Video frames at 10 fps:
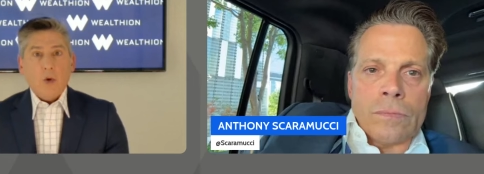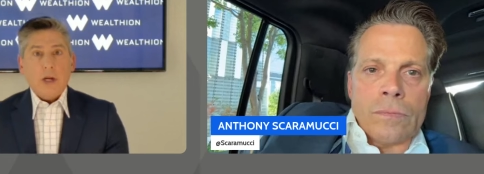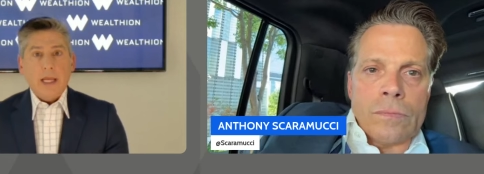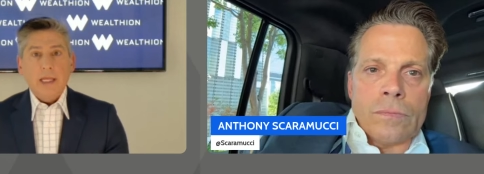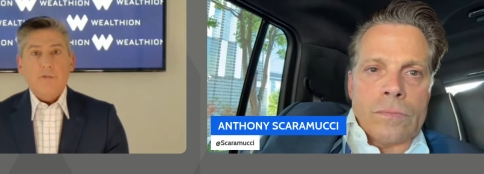Speaker 1: are
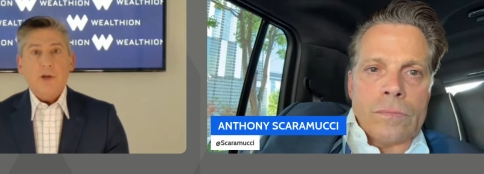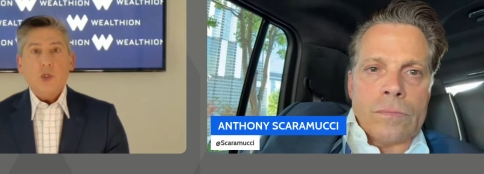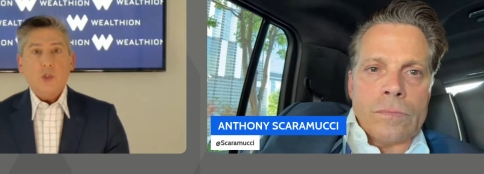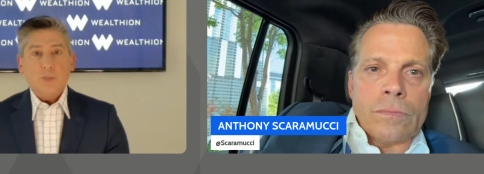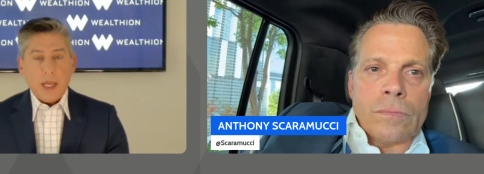
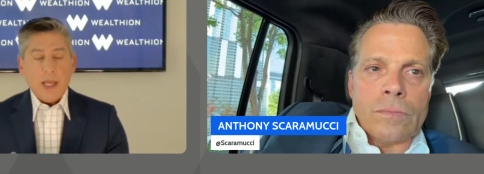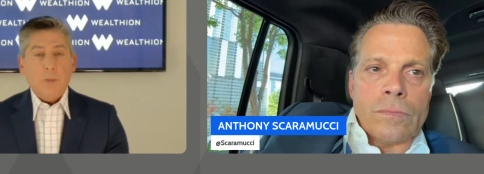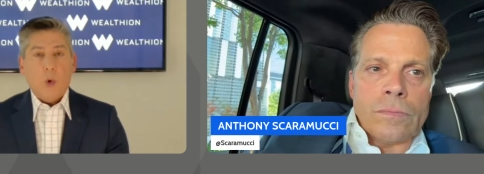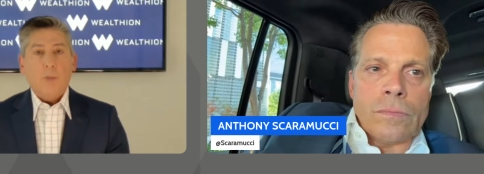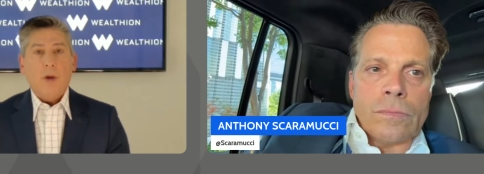individuals paying
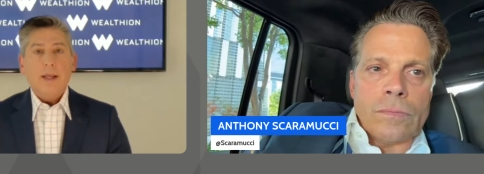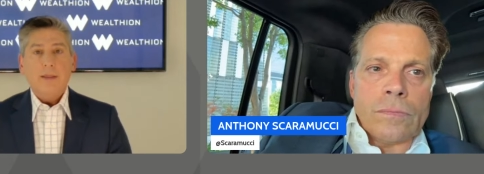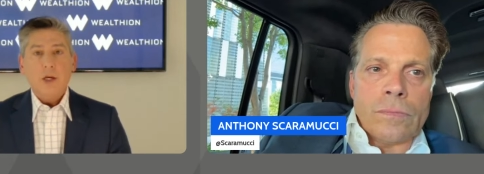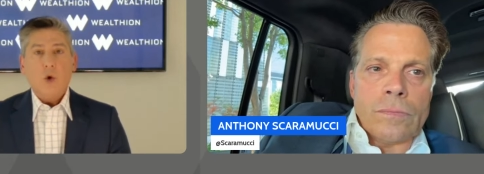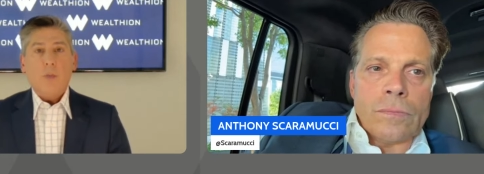more money
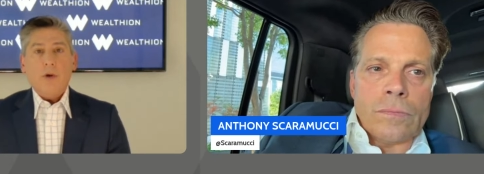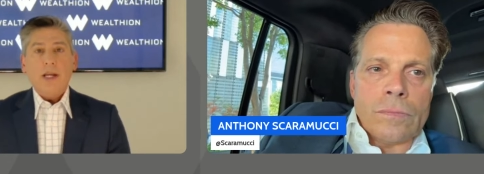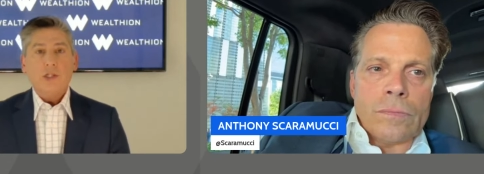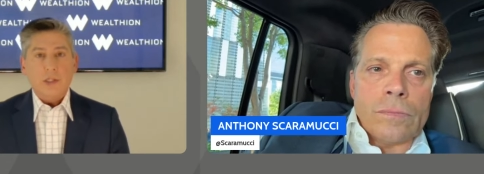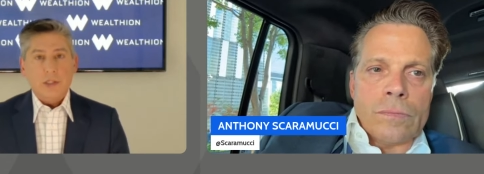than
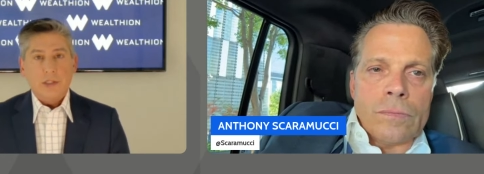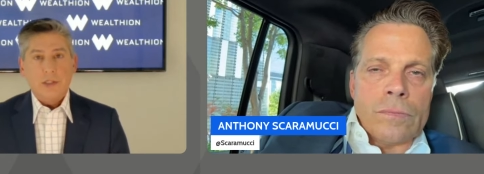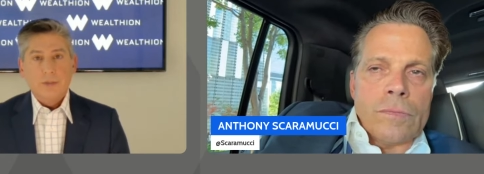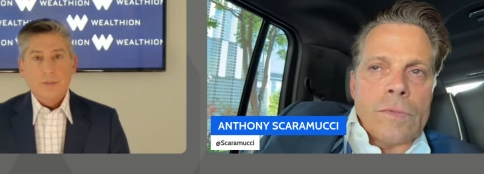corporations?